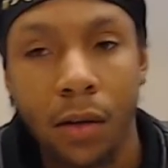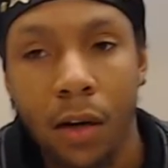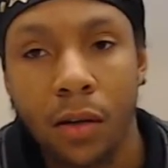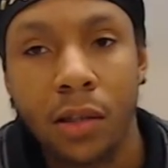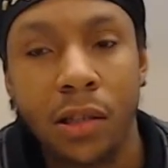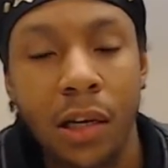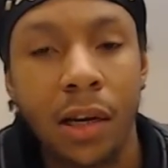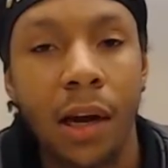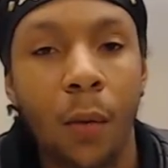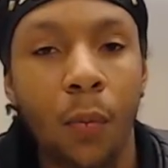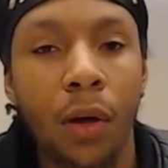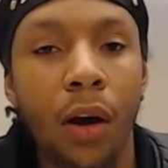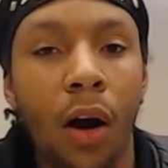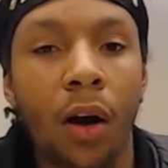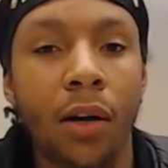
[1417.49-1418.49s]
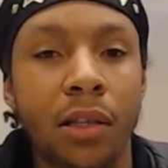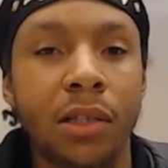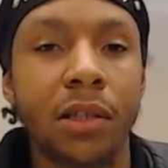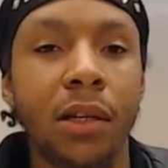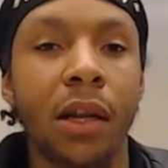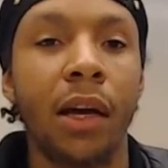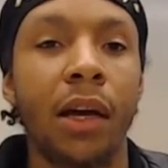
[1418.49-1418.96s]
Understand that we are the
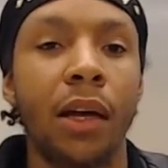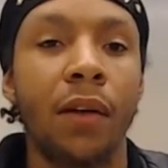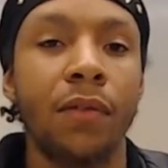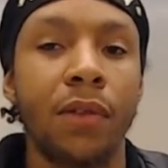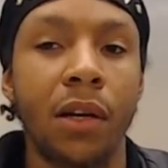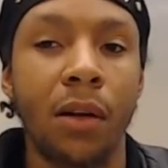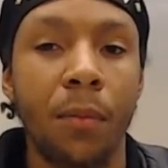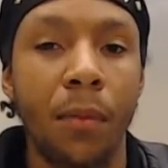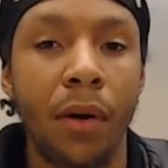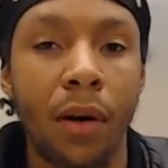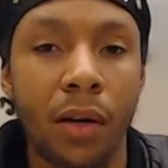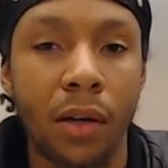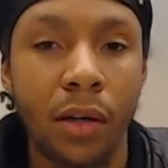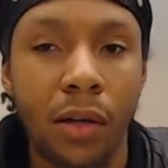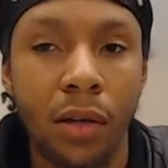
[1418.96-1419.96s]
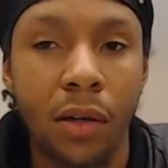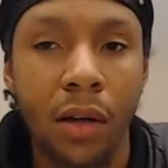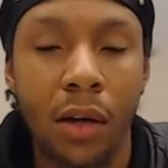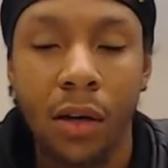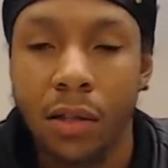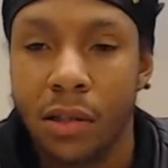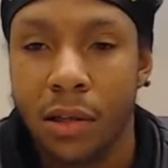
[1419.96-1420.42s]
slaves in America.
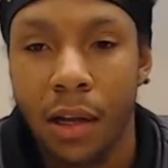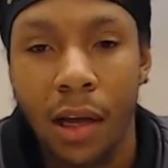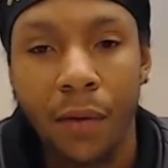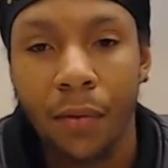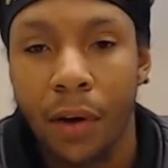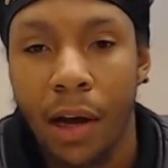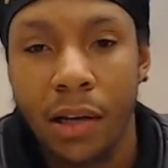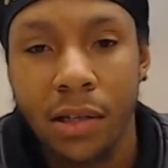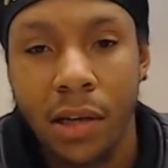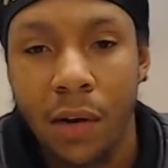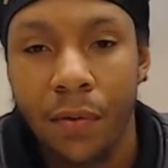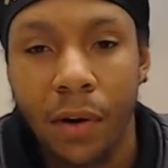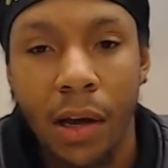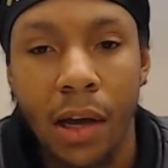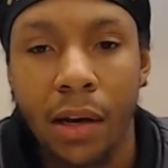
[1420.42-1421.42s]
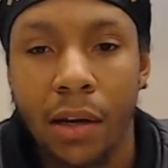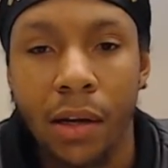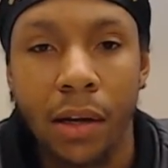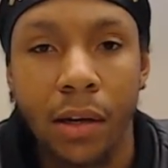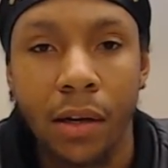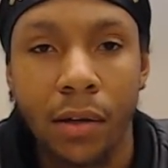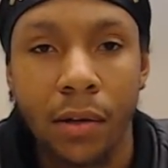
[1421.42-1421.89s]
Slavery has never ended.